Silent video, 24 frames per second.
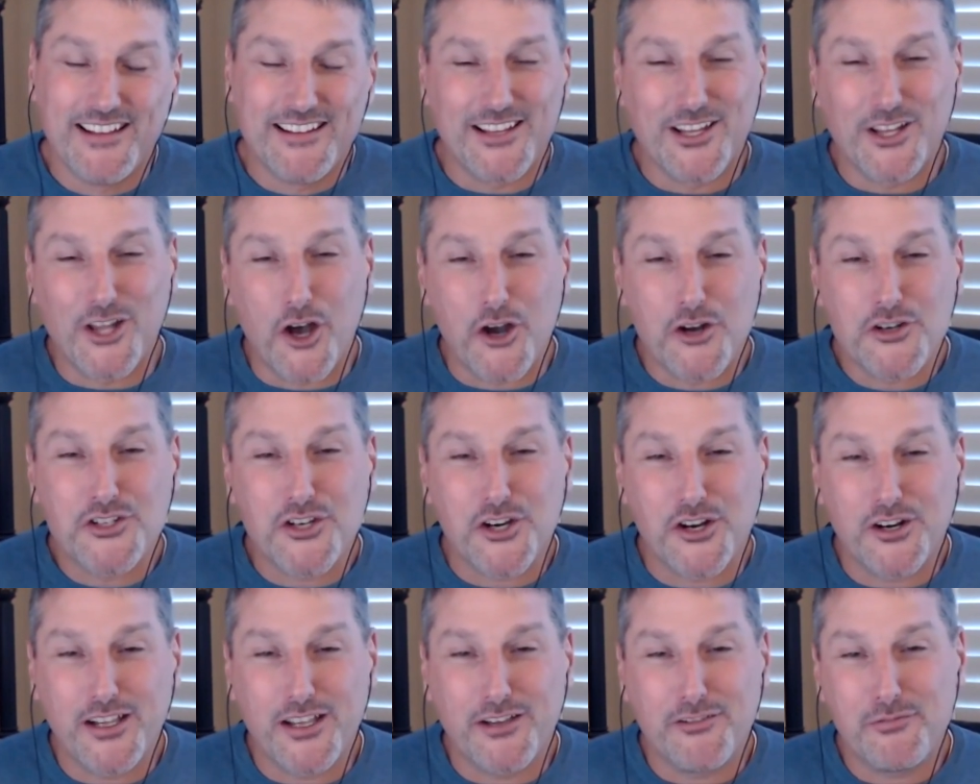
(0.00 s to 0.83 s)
long
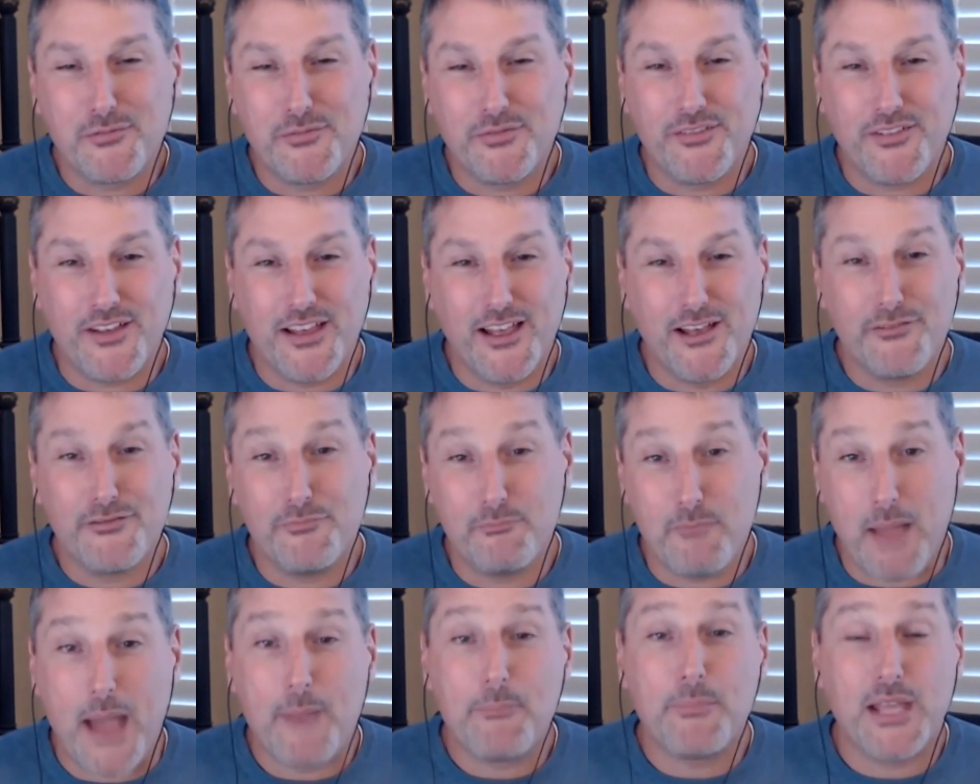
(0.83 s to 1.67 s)
journey
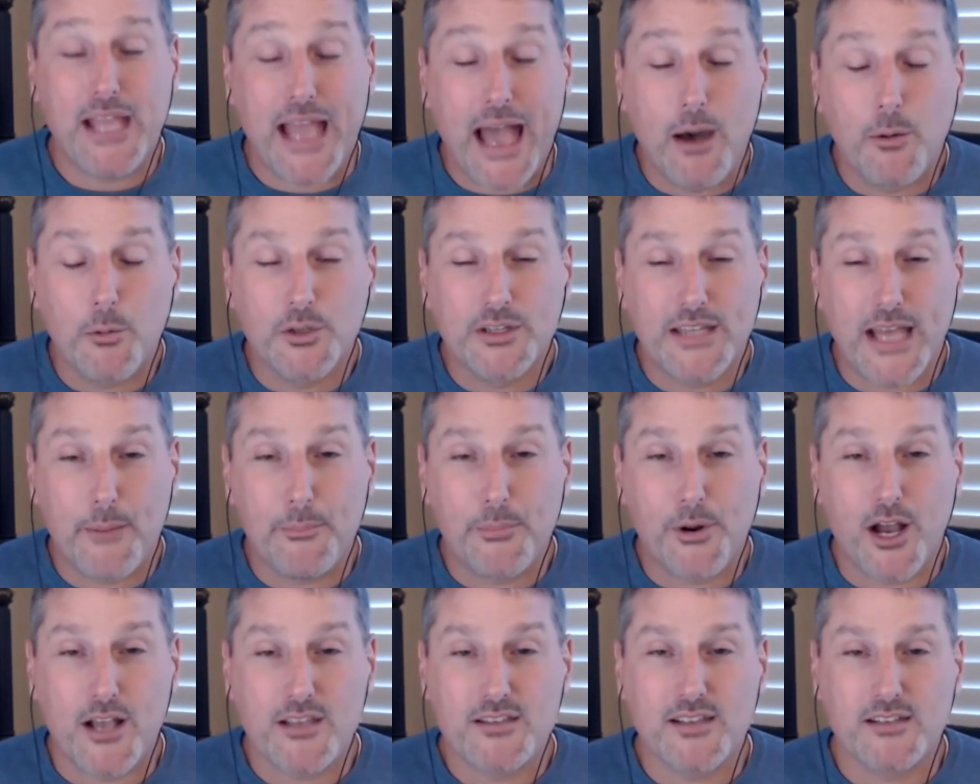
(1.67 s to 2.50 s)
of mapping out what
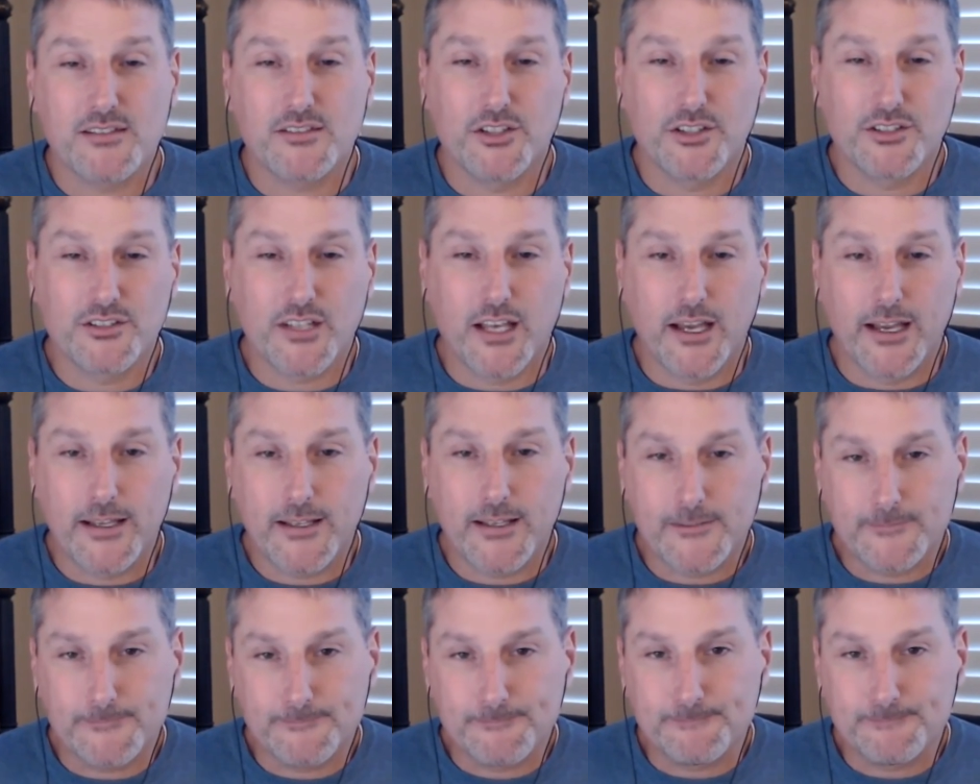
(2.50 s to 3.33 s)
that process looks like.